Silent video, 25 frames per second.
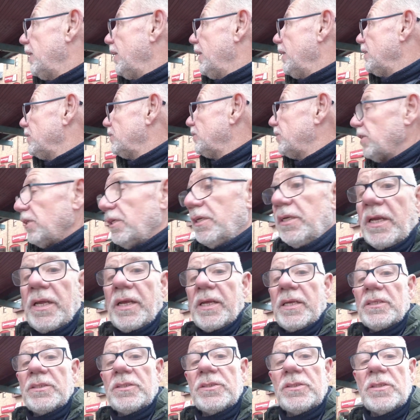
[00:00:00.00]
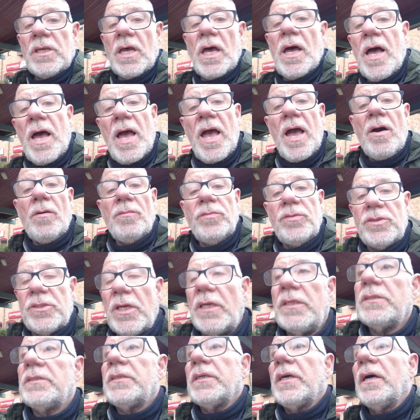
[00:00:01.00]
here sitting near its health
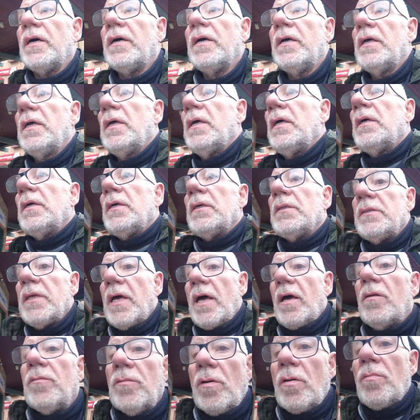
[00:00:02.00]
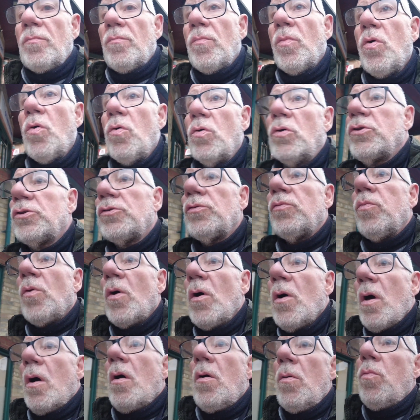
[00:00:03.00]
centre down Moore's
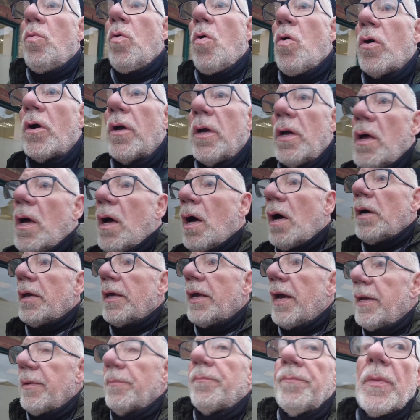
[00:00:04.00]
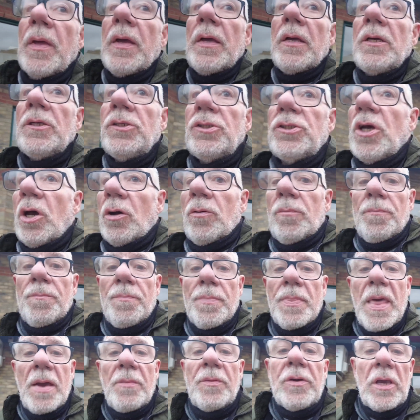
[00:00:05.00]
Walk. Okay, so
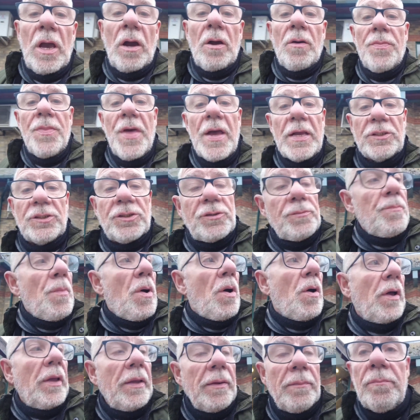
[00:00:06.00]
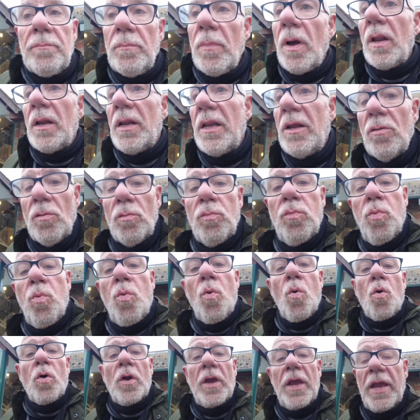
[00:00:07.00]
there we go. That's my little
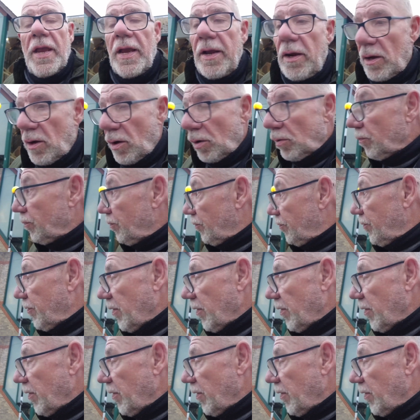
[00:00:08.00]
walk here of